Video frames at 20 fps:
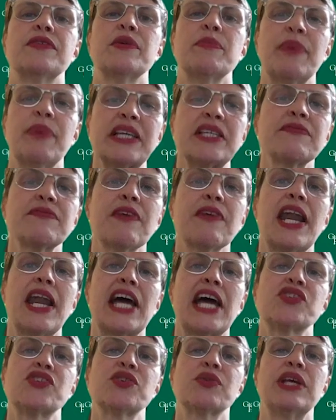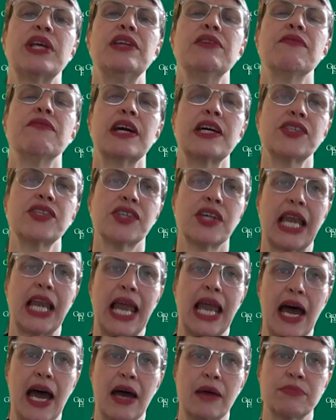For the best financial
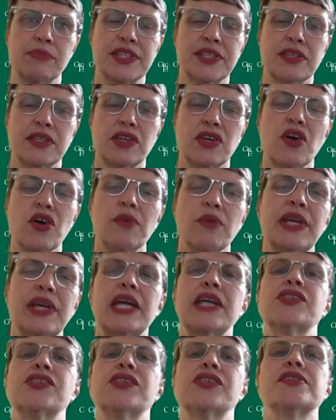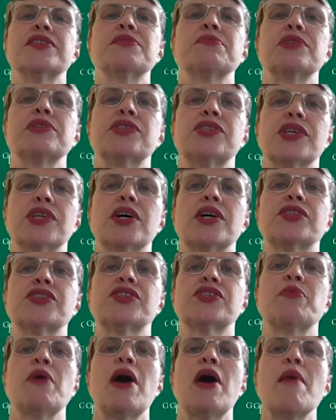innovation labs, nominations were
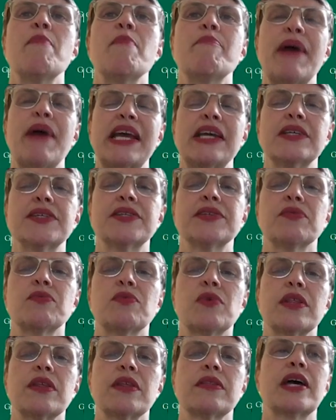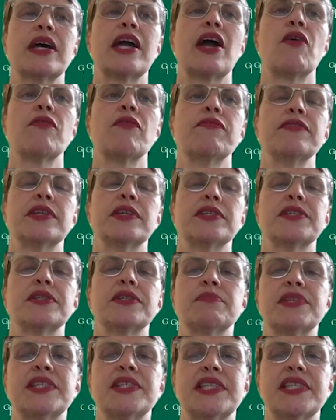judged based on whether they offered a
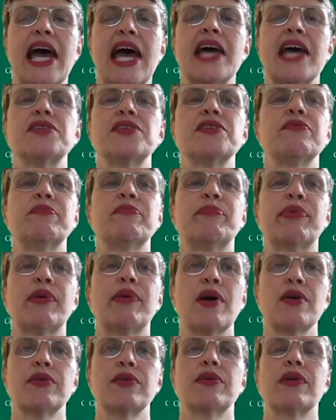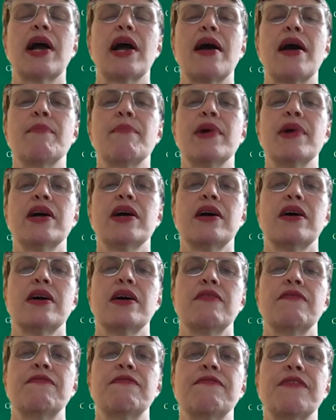substantive program
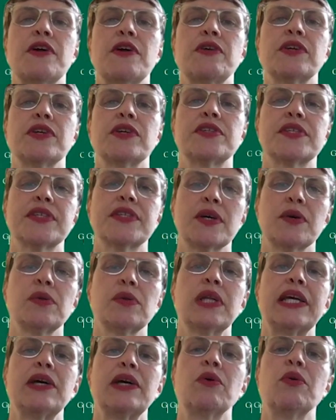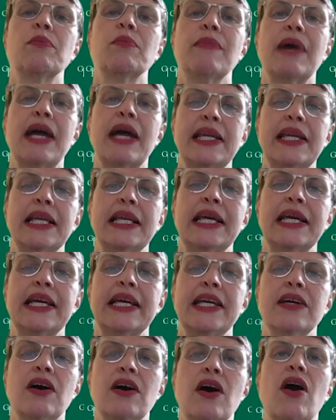focused solely or
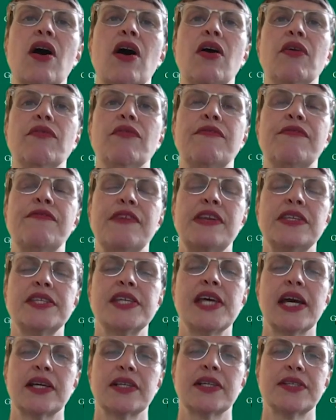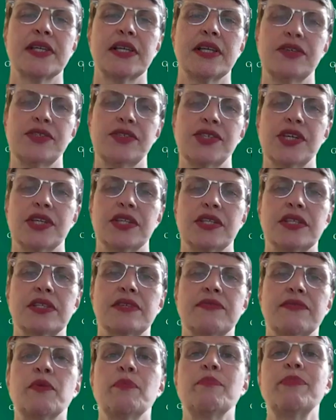mainly on fintech
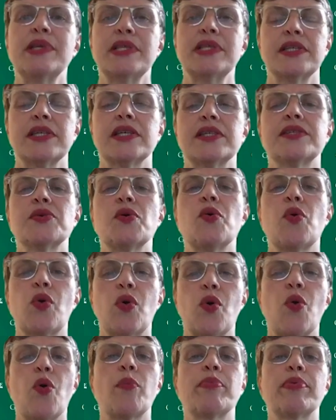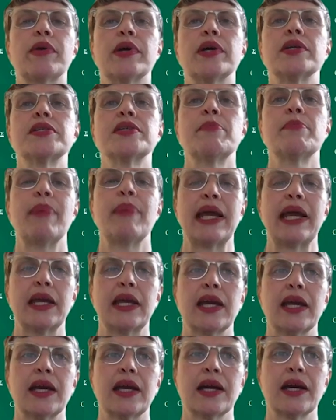solutions for business or corporate
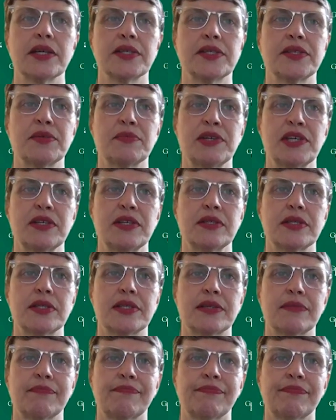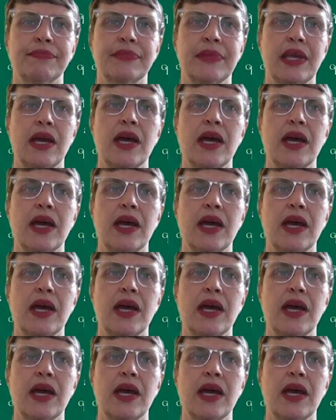banking customers,